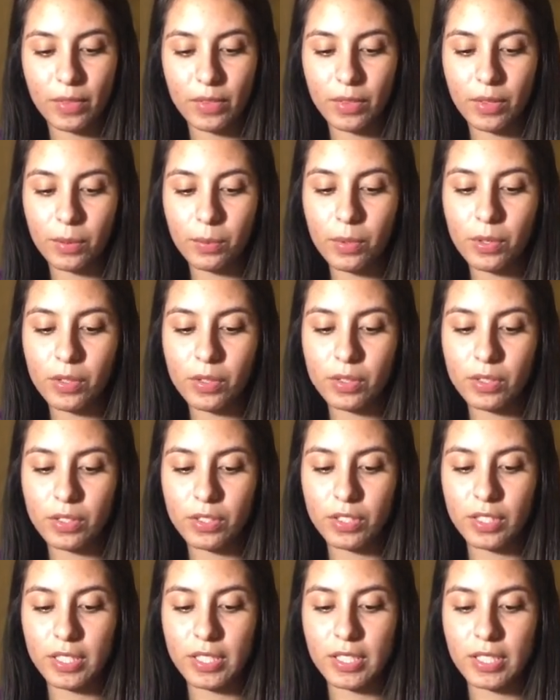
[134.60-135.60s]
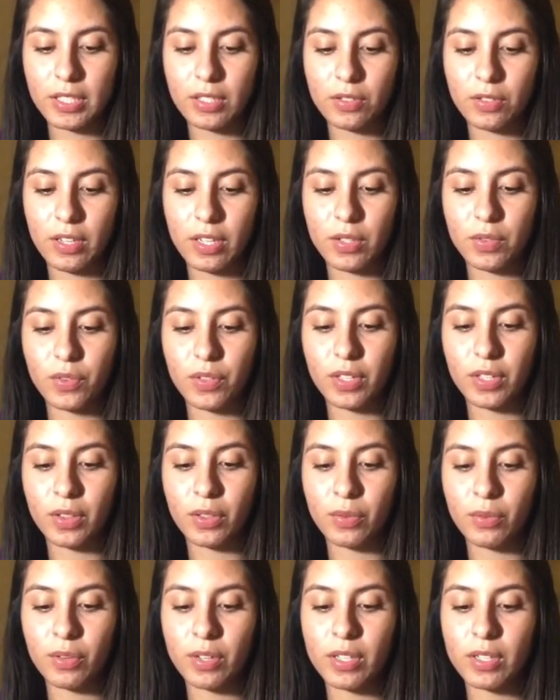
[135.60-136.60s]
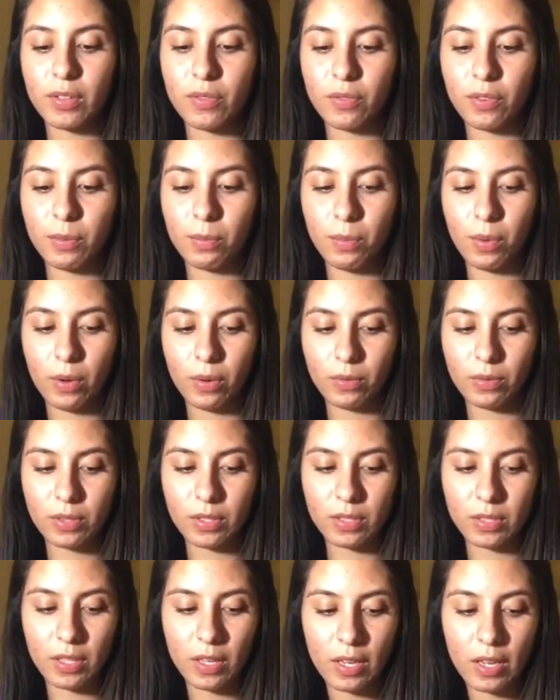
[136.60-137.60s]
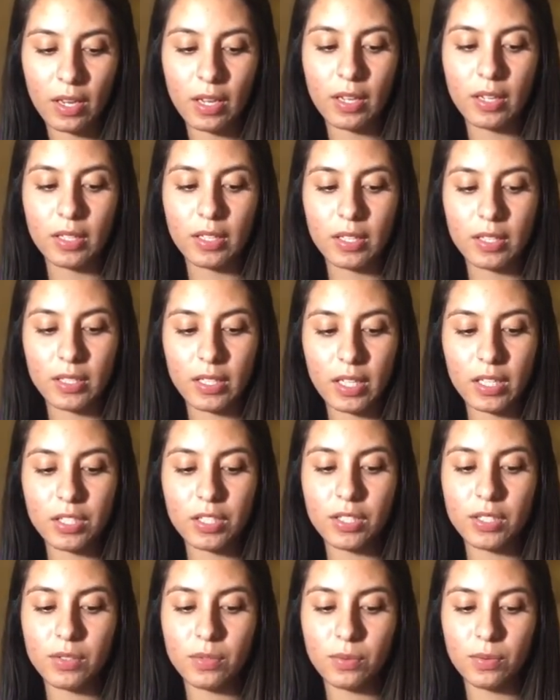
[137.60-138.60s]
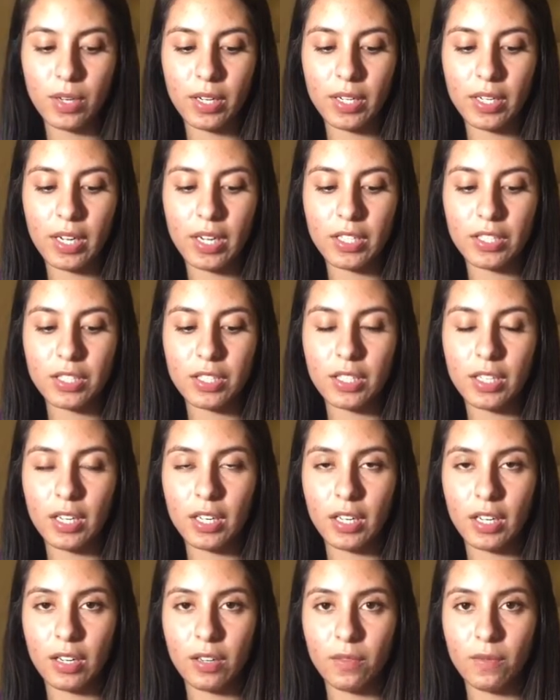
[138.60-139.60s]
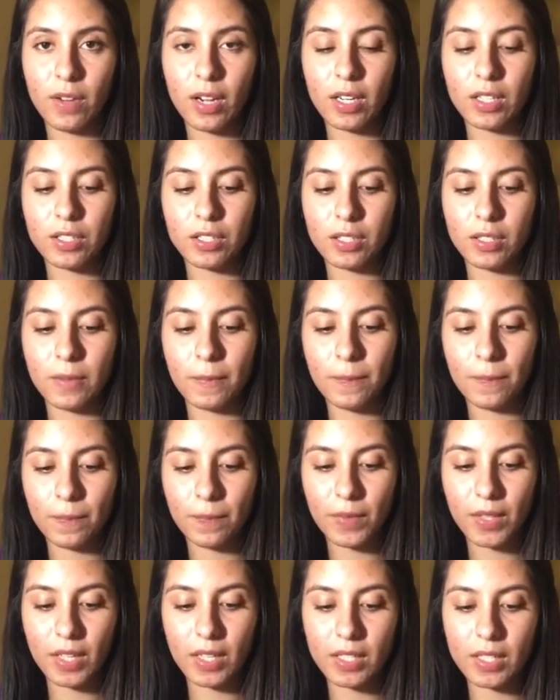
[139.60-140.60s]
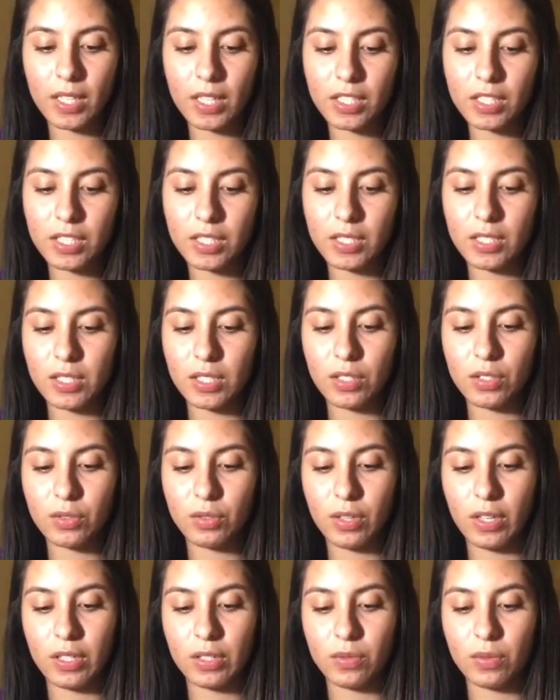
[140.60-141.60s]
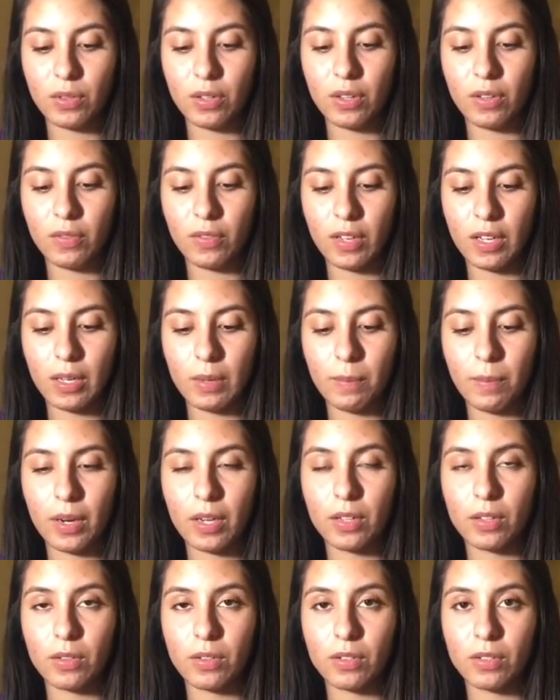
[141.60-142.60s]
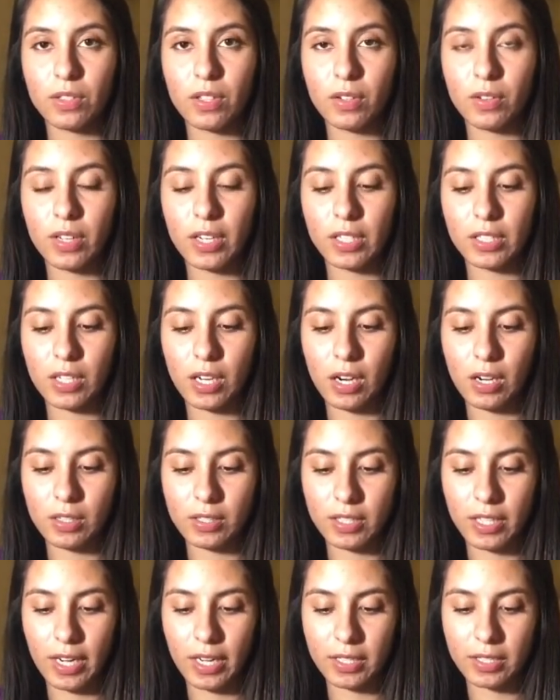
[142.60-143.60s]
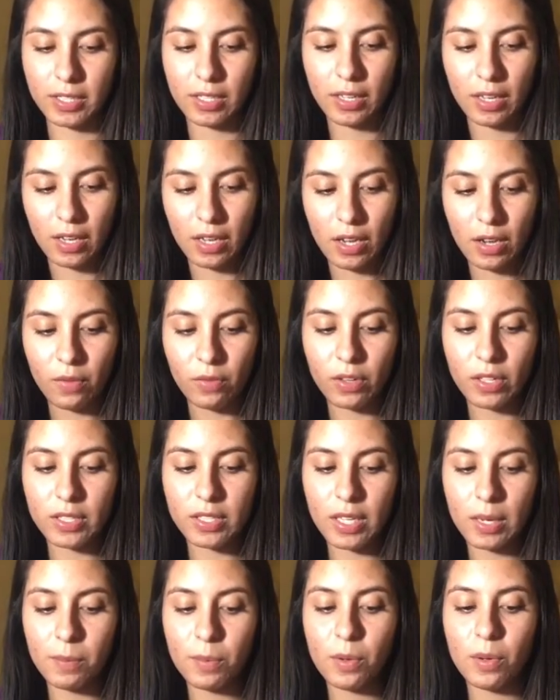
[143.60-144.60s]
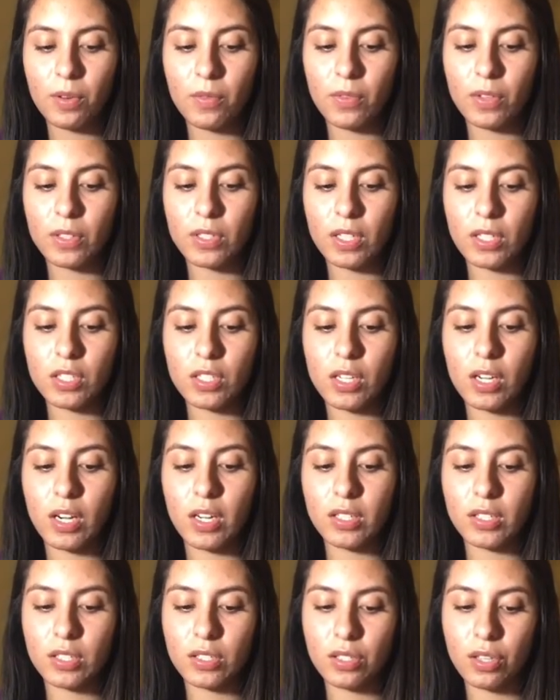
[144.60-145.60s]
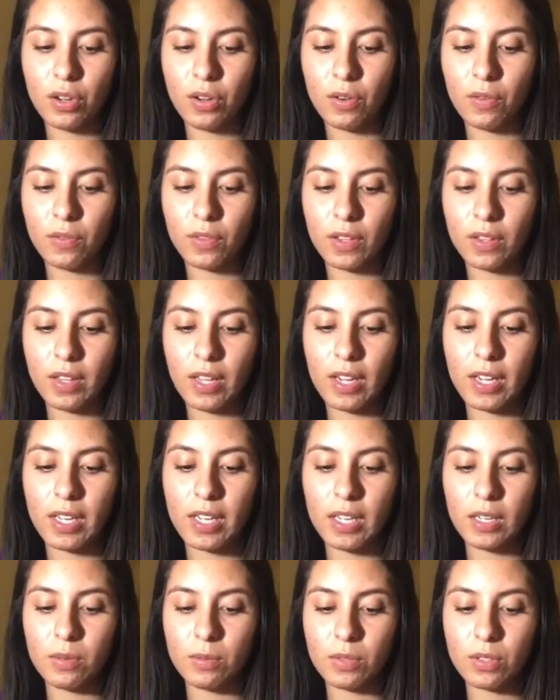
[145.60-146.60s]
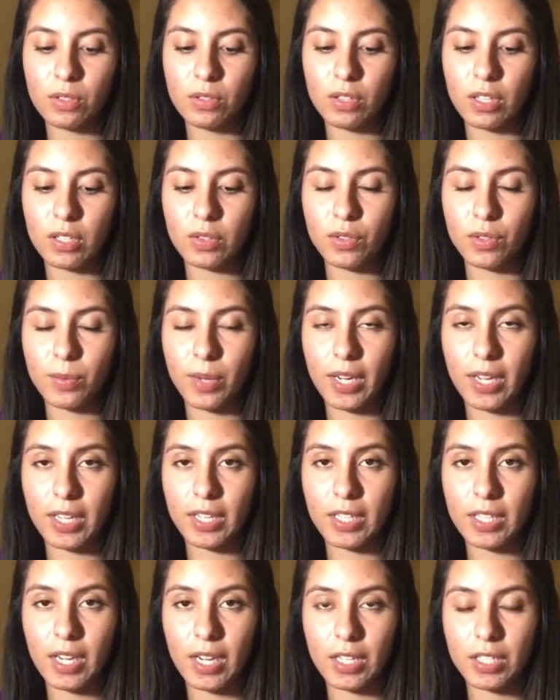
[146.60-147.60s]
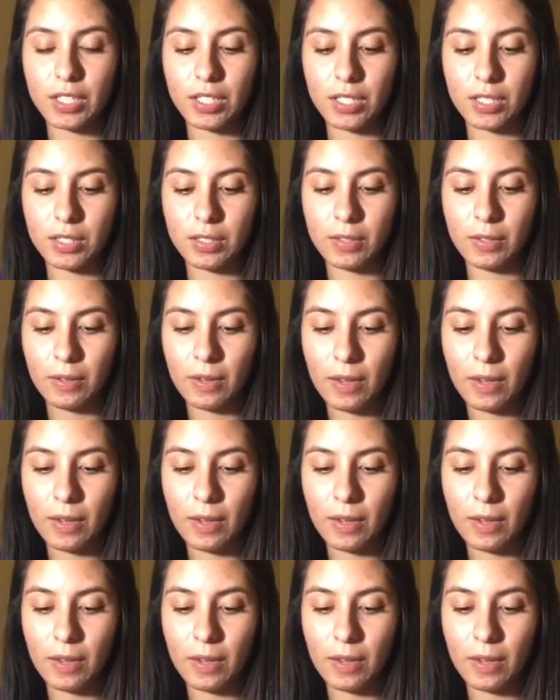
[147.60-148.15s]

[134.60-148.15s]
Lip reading: Thermal energy is transferred in three different modes: conduction, radiation, and convection. Conduction is the transfer of heat by direct contact. For example, if you touch a hot stove, then that heat was transferred by conduction.